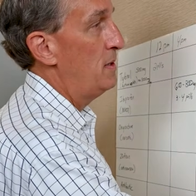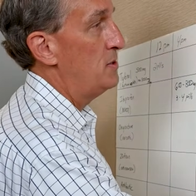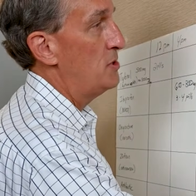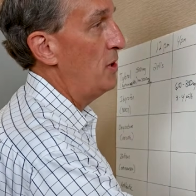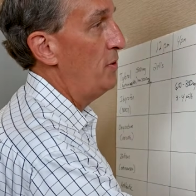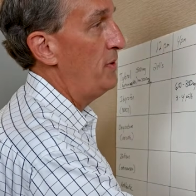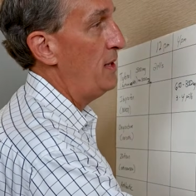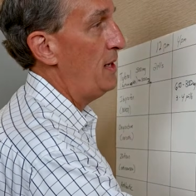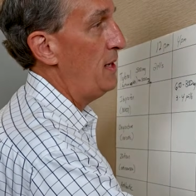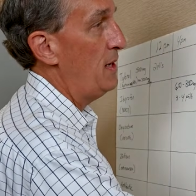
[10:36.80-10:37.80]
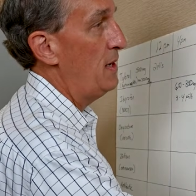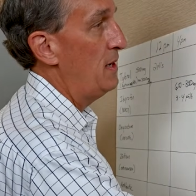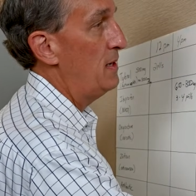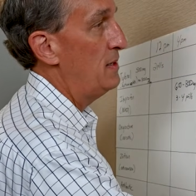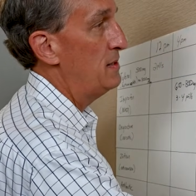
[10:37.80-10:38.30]
So the
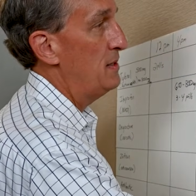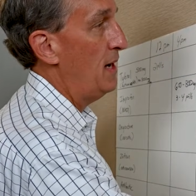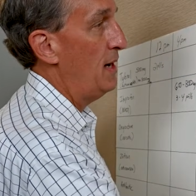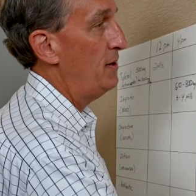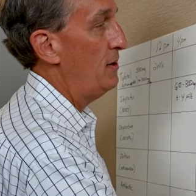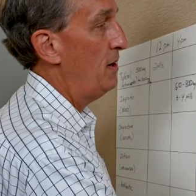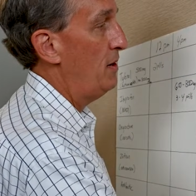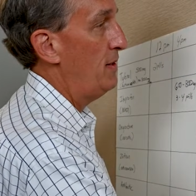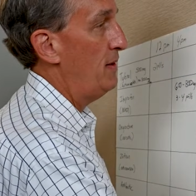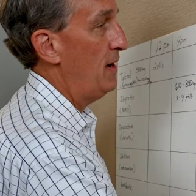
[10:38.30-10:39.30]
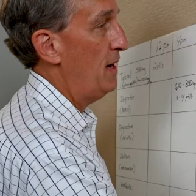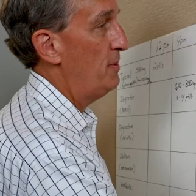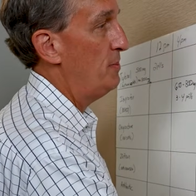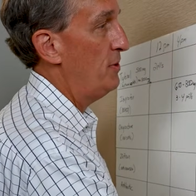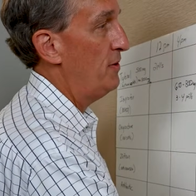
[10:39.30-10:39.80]
Tylenol and the
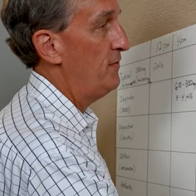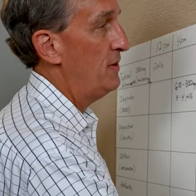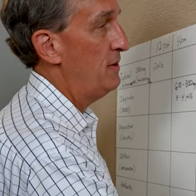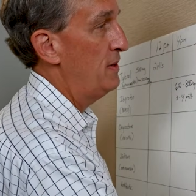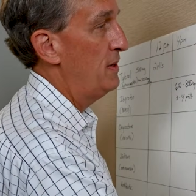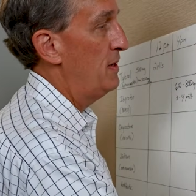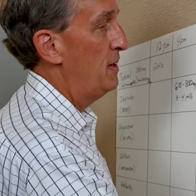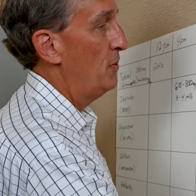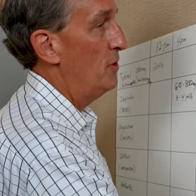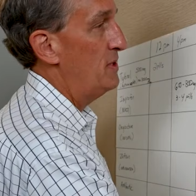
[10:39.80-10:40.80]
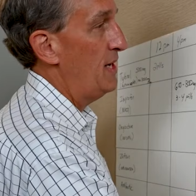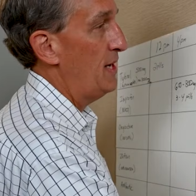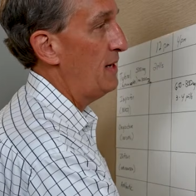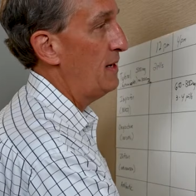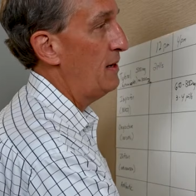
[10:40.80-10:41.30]
ibuprofen, we're
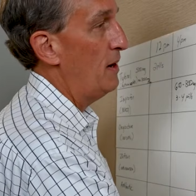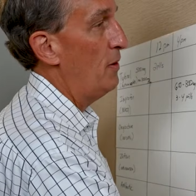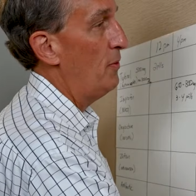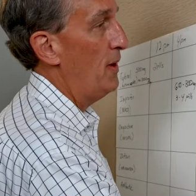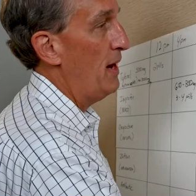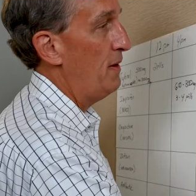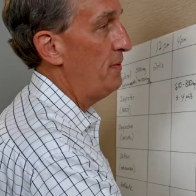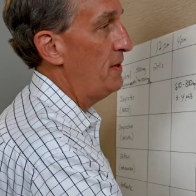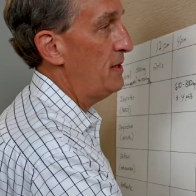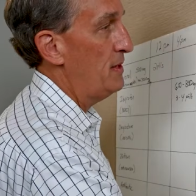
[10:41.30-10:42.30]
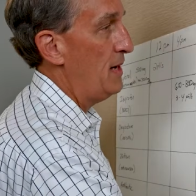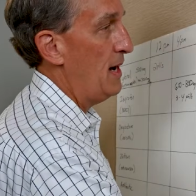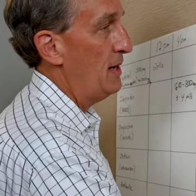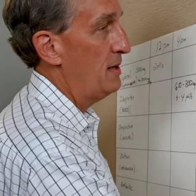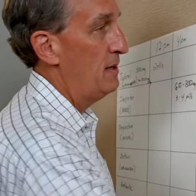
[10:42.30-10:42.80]
taking around the
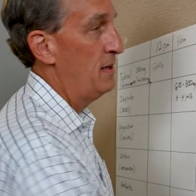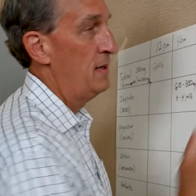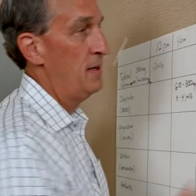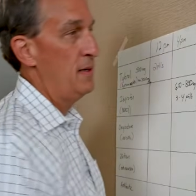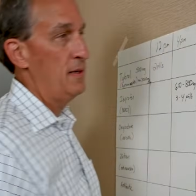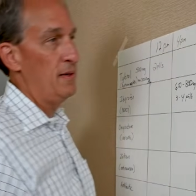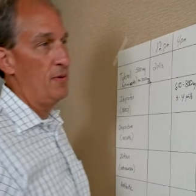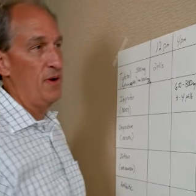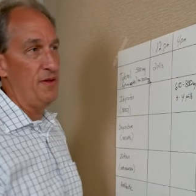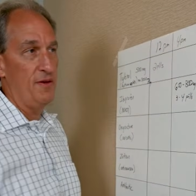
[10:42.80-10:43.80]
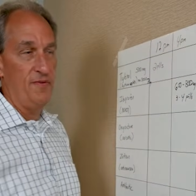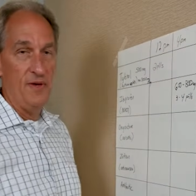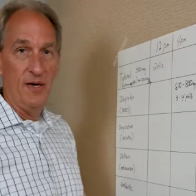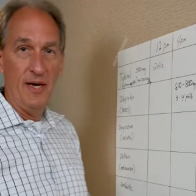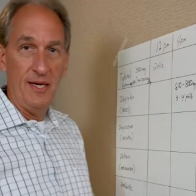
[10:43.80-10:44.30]
clock, whether you
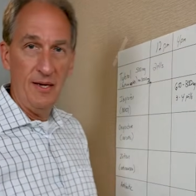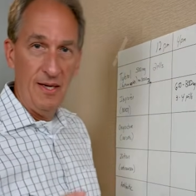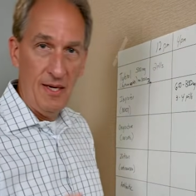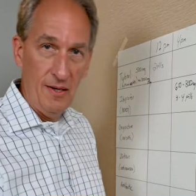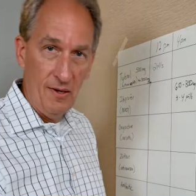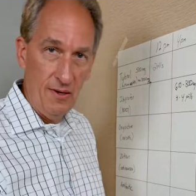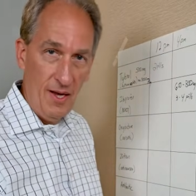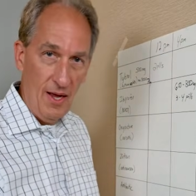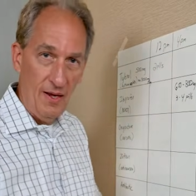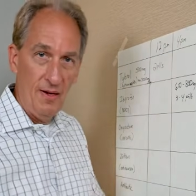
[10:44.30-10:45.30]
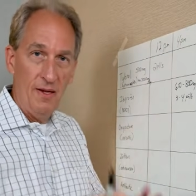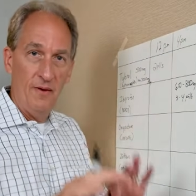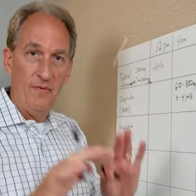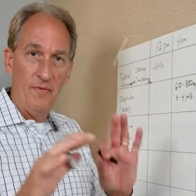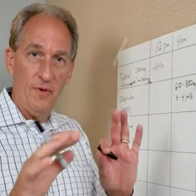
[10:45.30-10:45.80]
feel like you need it or not,
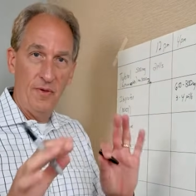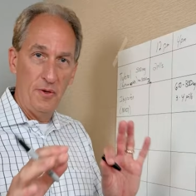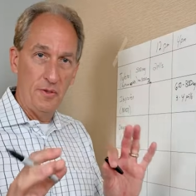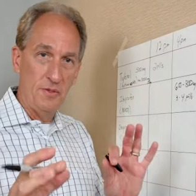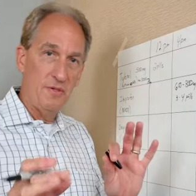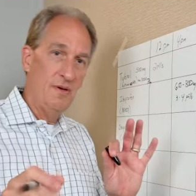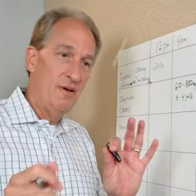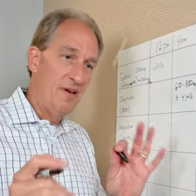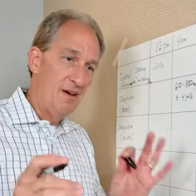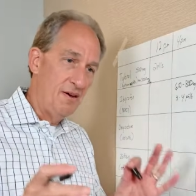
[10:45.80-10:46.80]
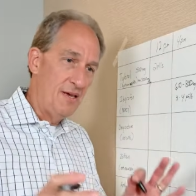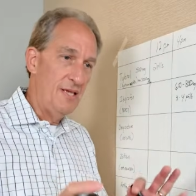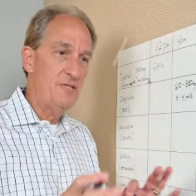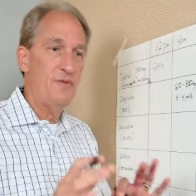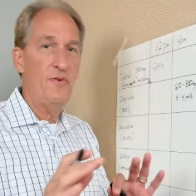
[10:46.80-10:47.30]
for those at
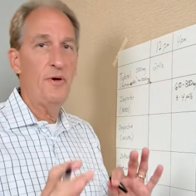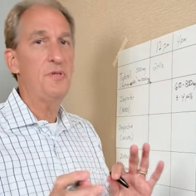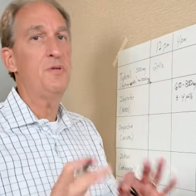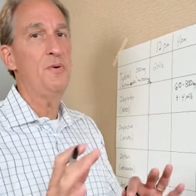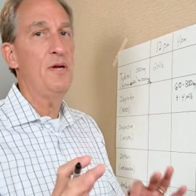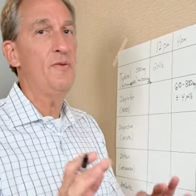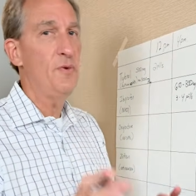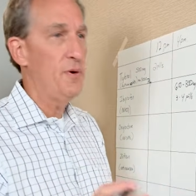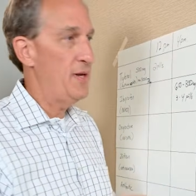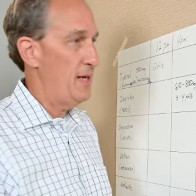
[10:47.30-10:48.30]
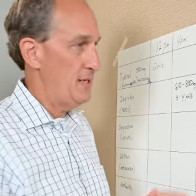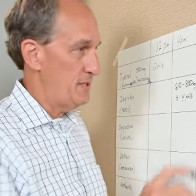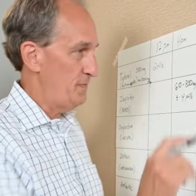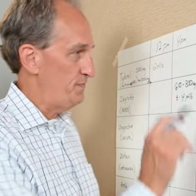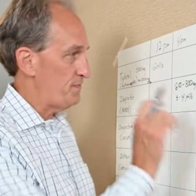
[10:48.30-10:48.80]
least first 3 to 4 days.